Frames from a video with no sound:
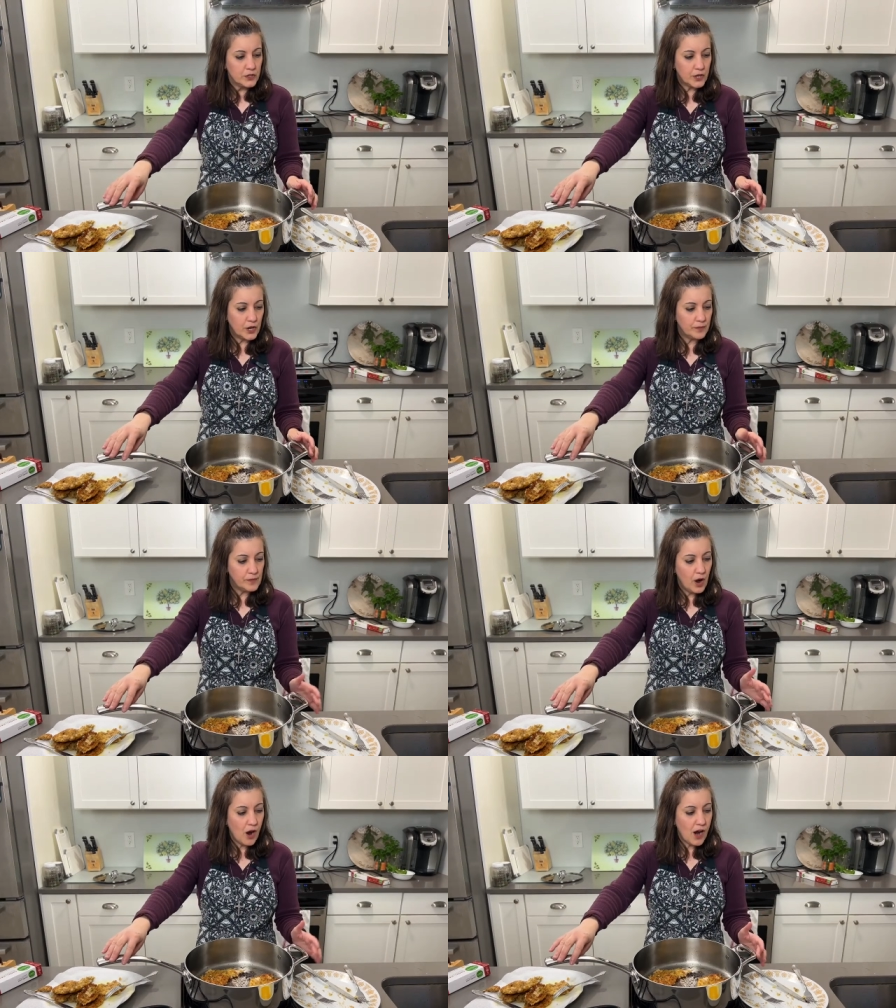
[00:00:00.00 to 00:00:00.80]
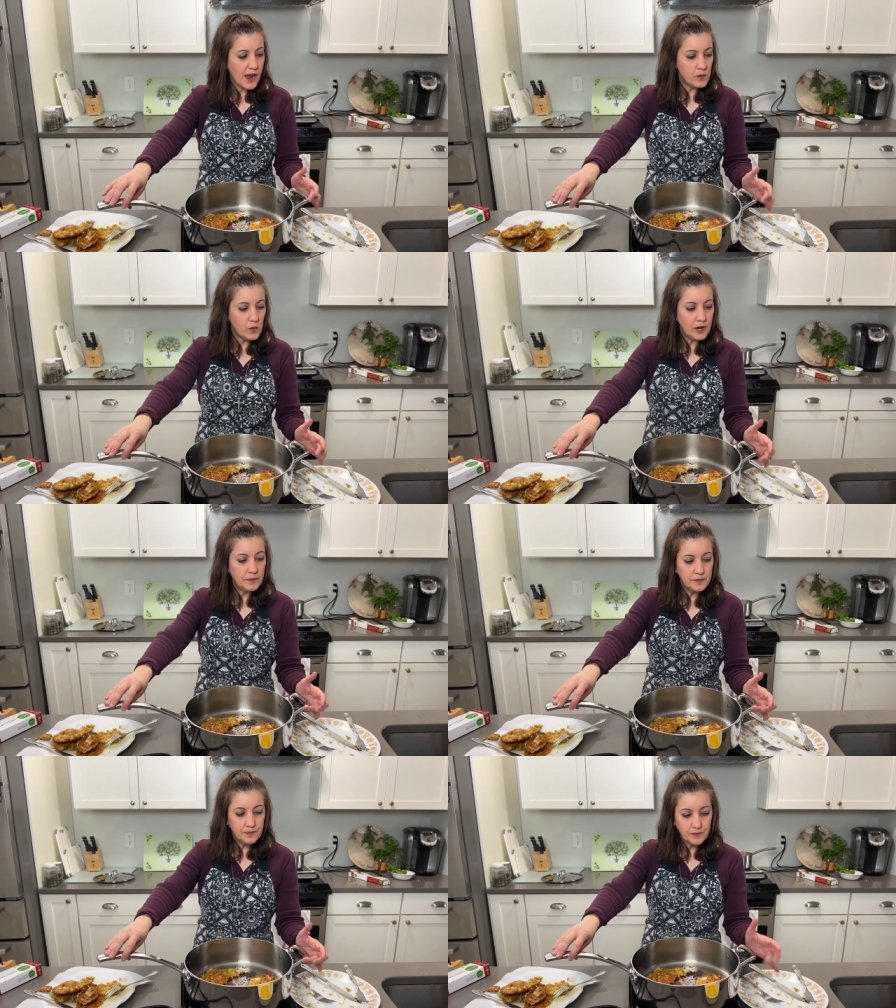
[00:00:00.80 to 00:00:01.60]
So, all right, well,
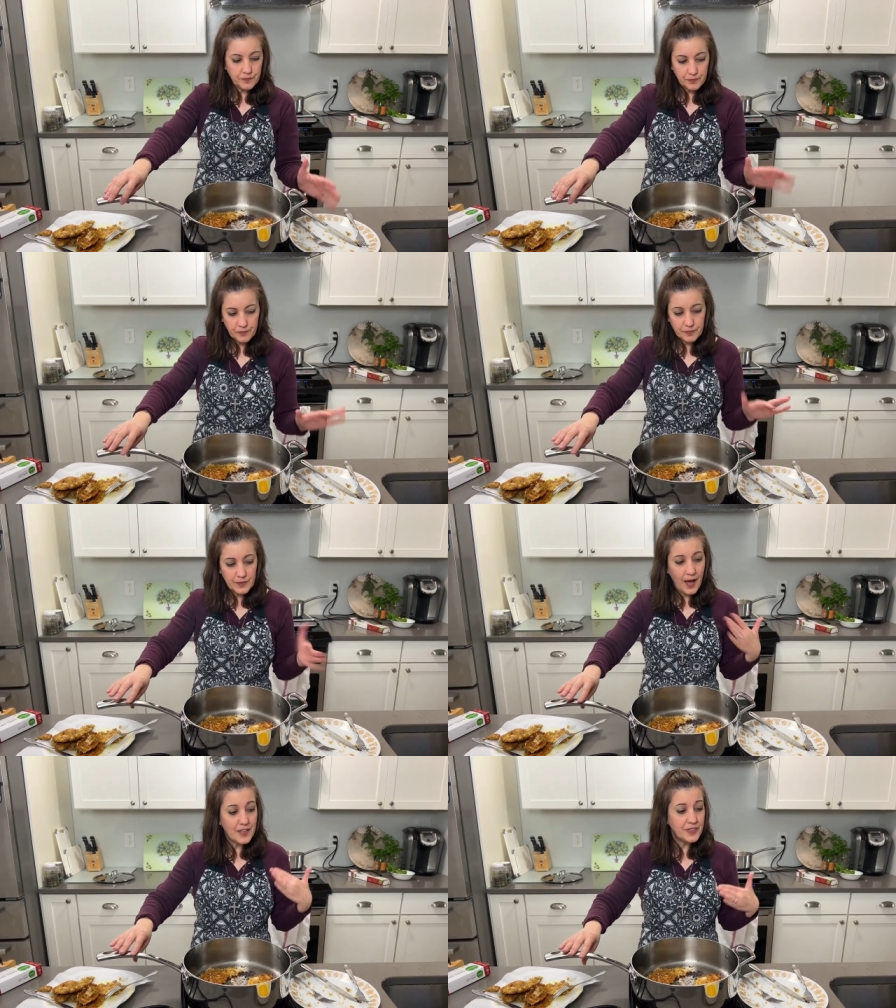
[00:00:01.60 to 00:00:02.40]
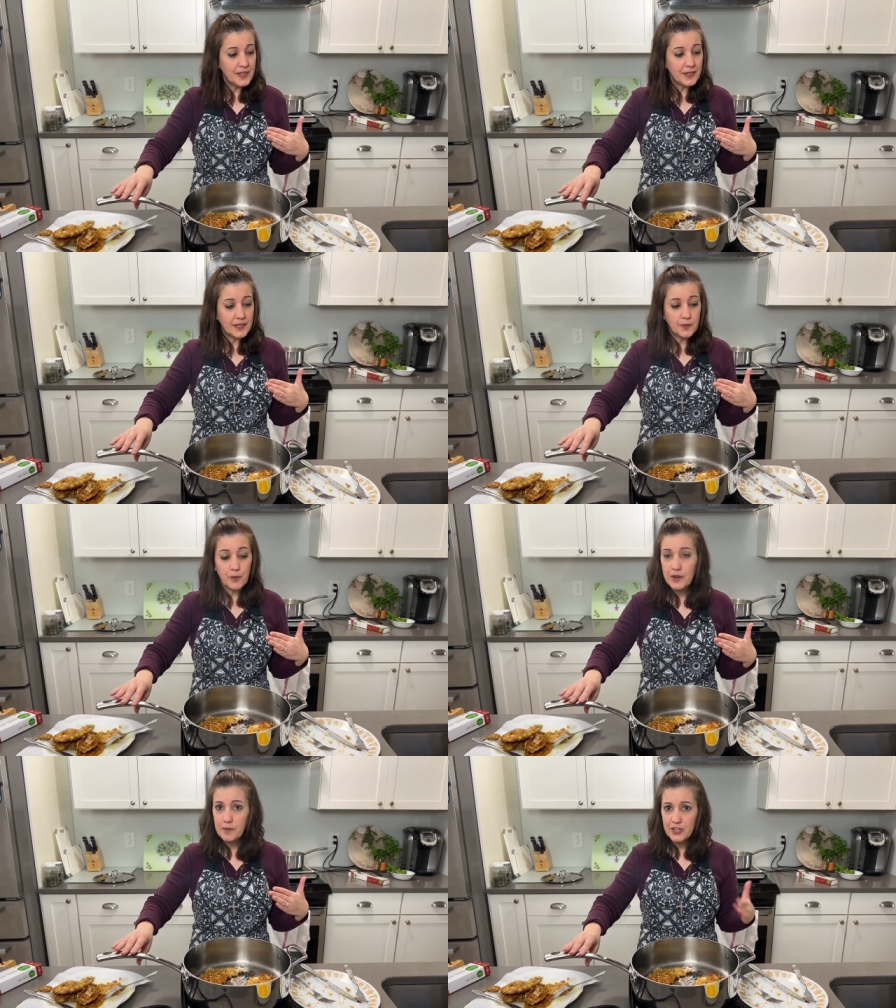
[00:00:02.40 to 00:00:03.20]
I think that's
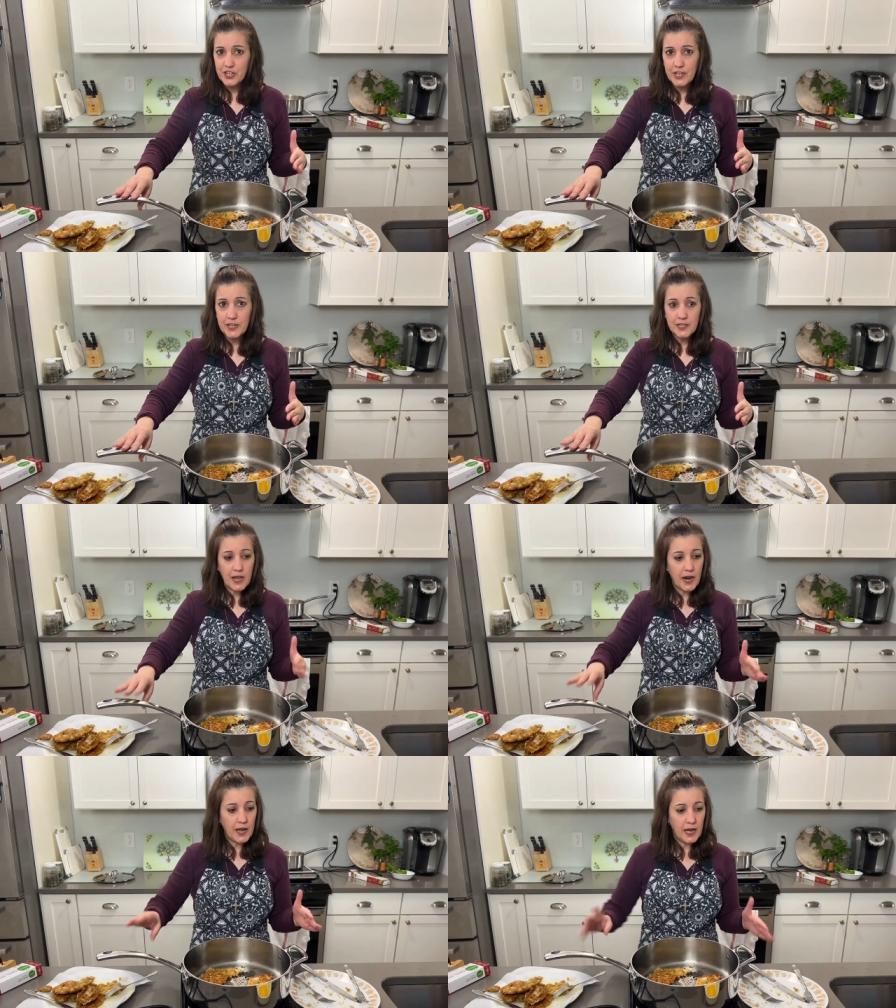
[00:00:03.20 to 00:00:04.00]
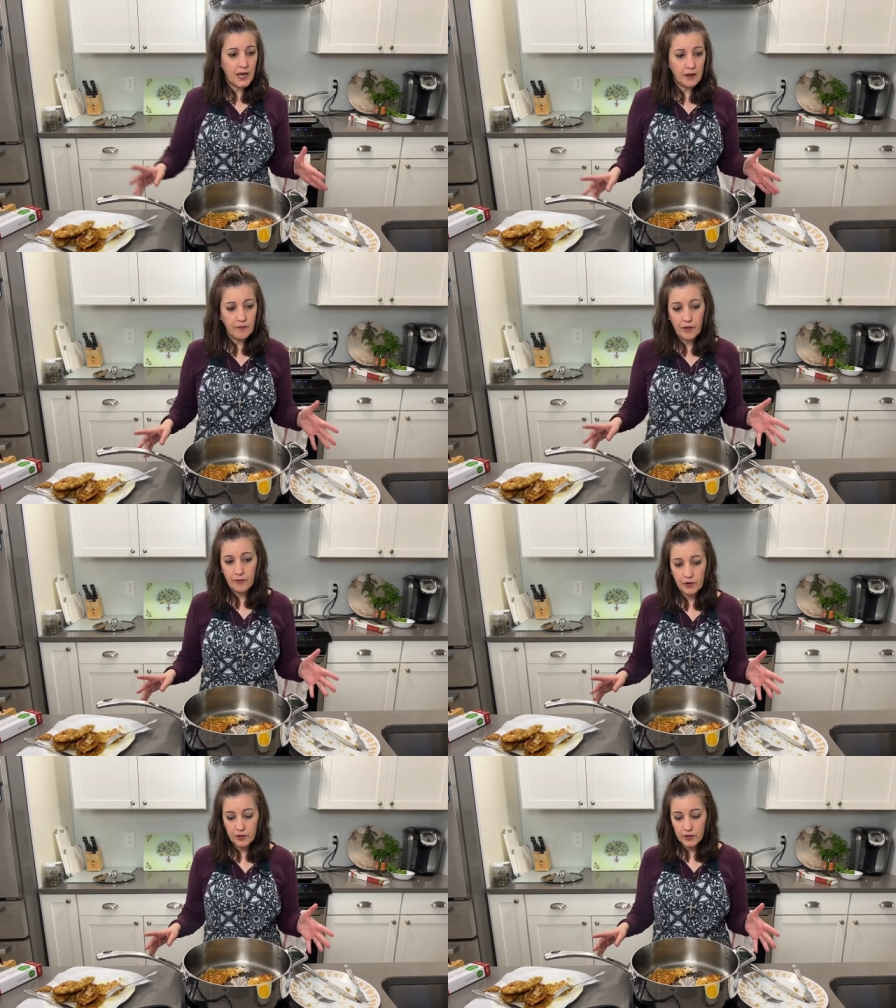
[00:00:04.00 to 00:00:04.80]
pretty much it that I have
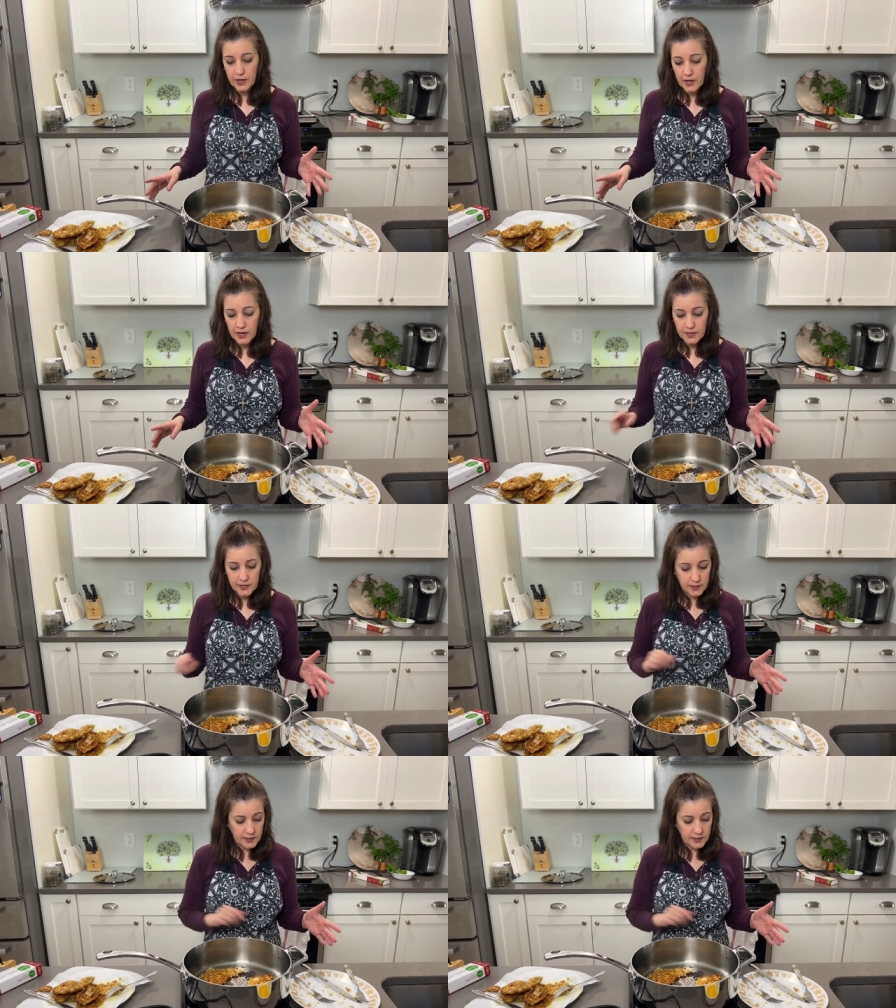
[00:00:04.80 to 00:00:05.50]
for you guys.